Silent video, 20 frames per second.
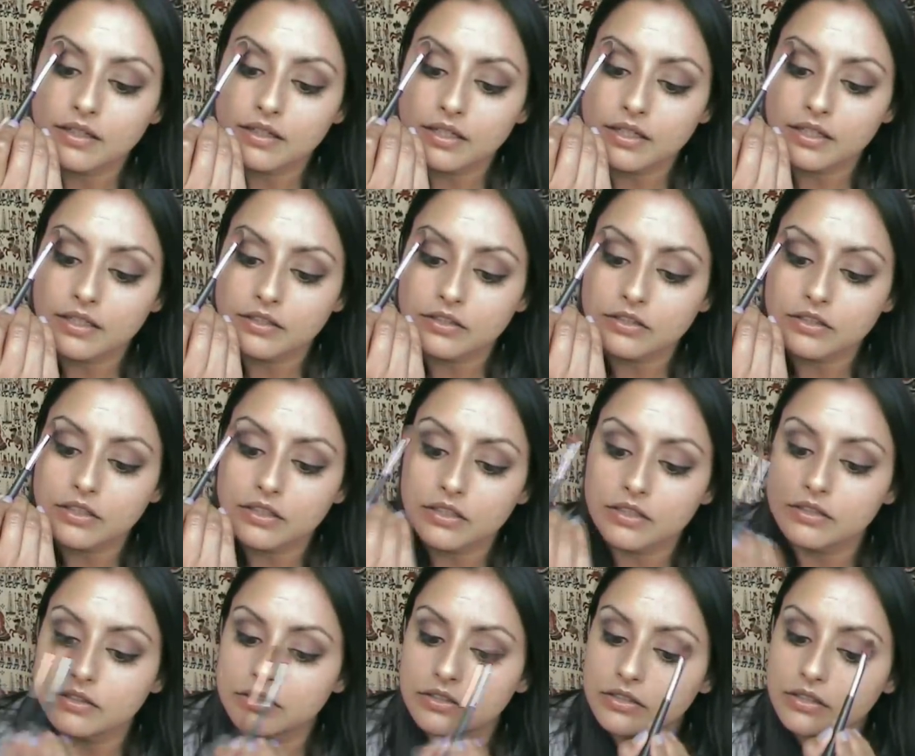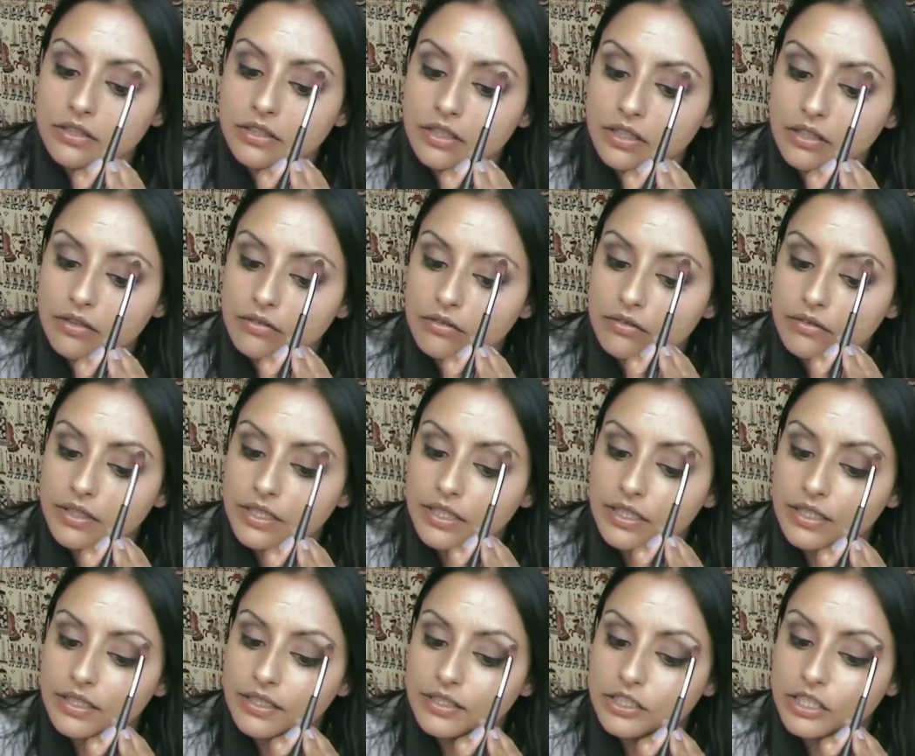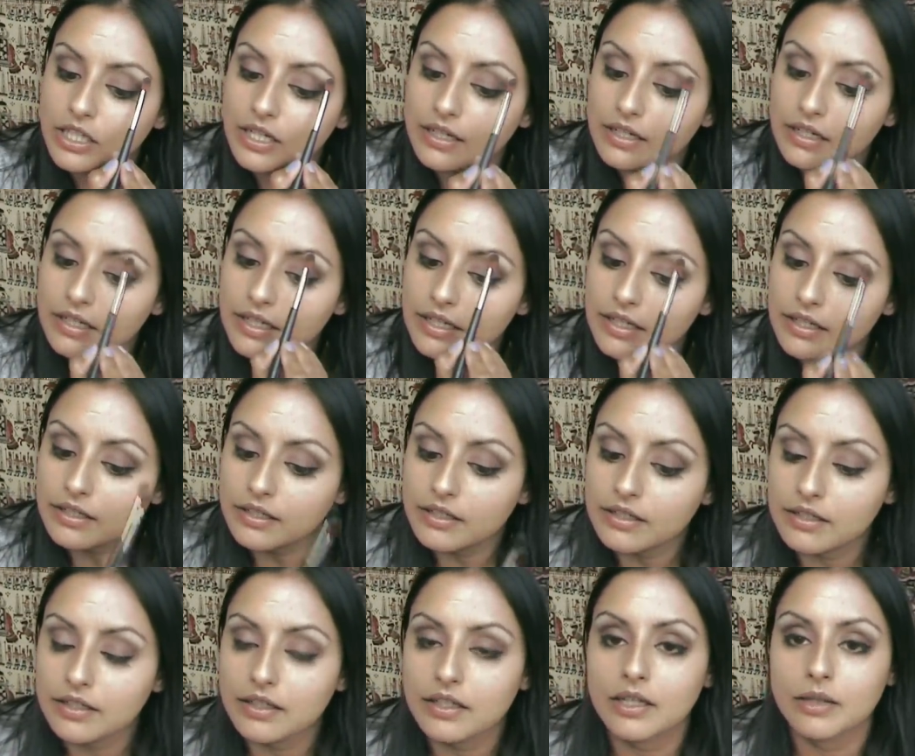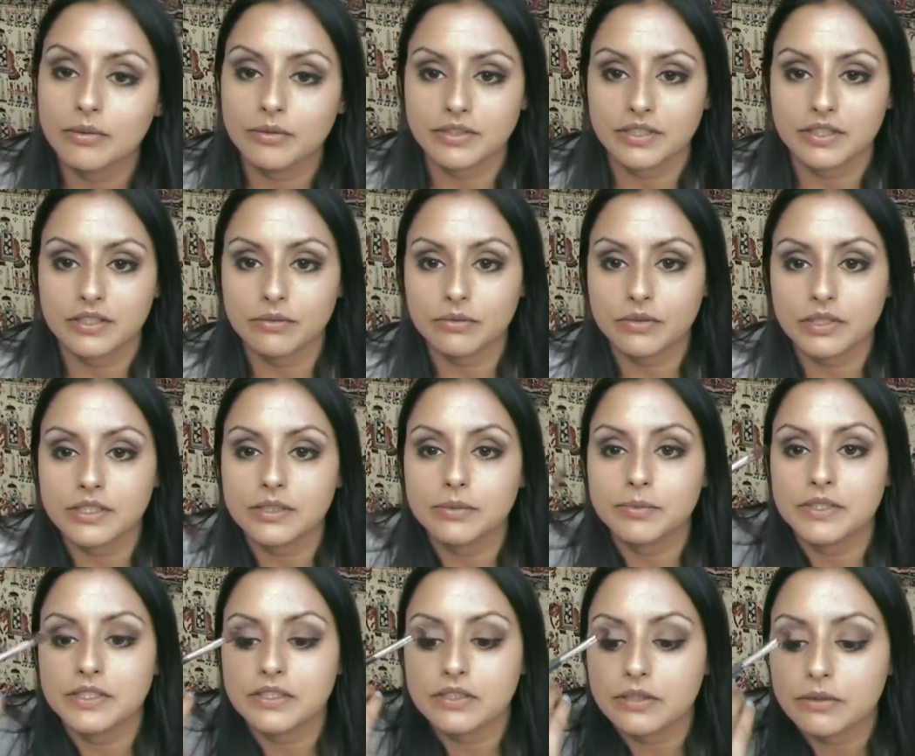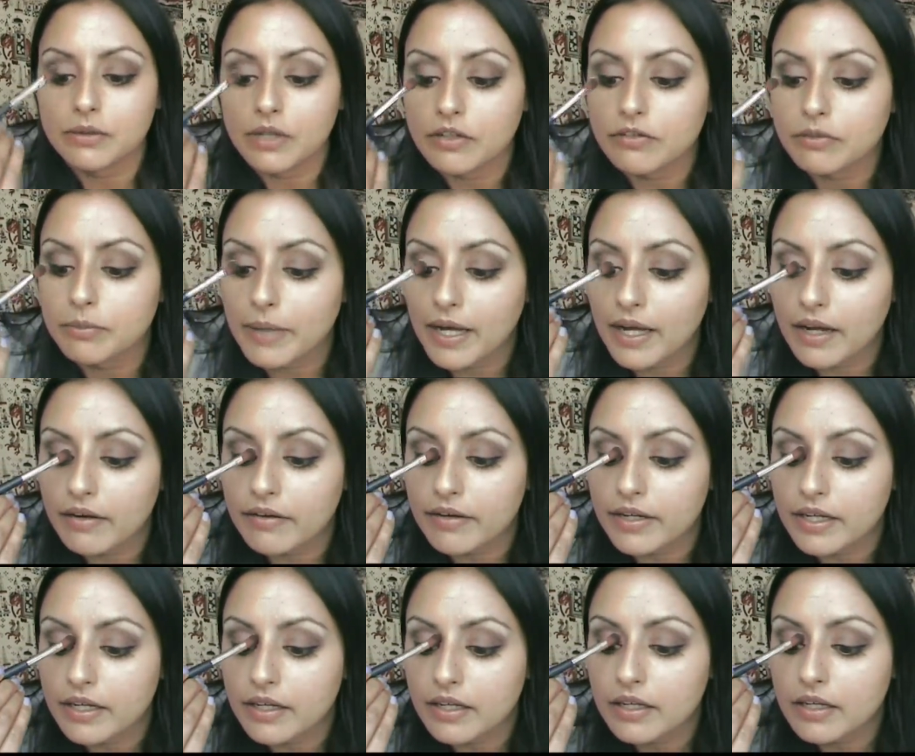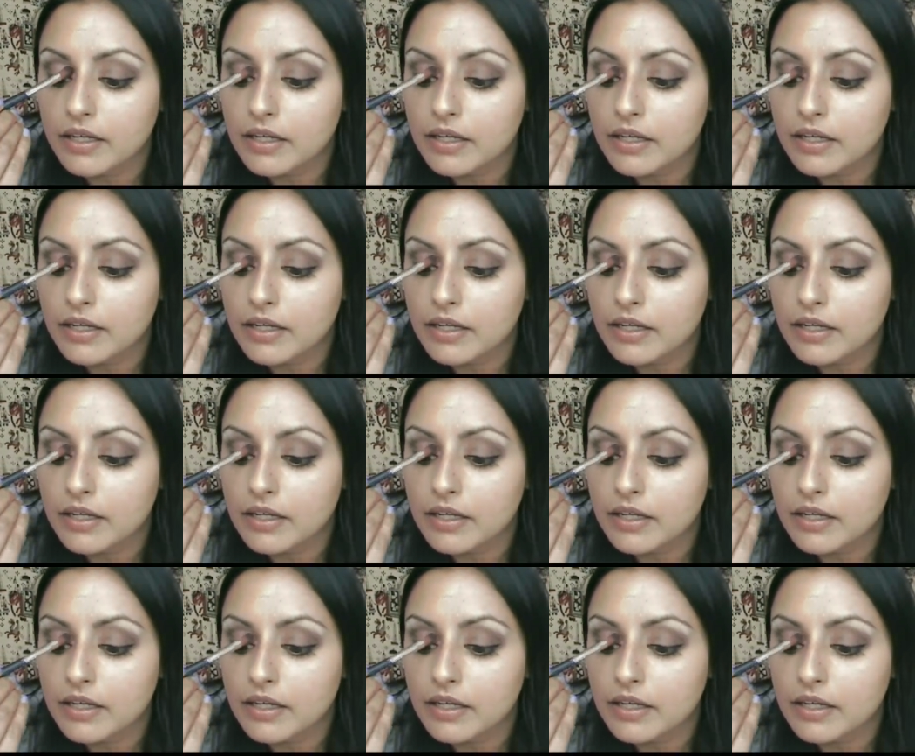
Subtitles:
and just going to go really gently because I don't want it to be too overpowering.